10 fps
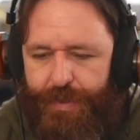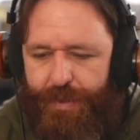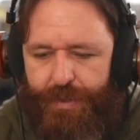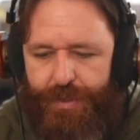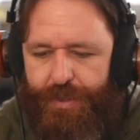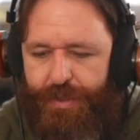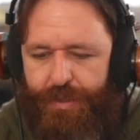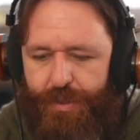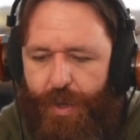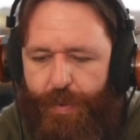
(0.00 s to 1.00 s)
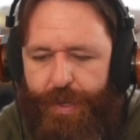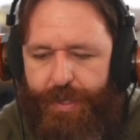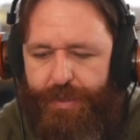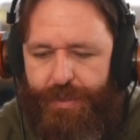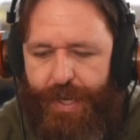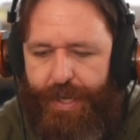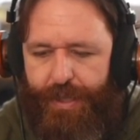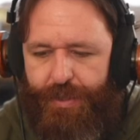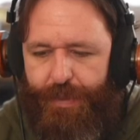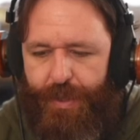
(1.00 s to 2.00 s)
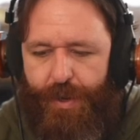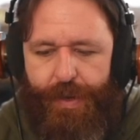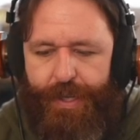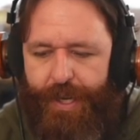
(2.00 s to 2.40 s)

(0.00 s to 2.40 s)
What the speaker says: and just go in and take out some of the low end.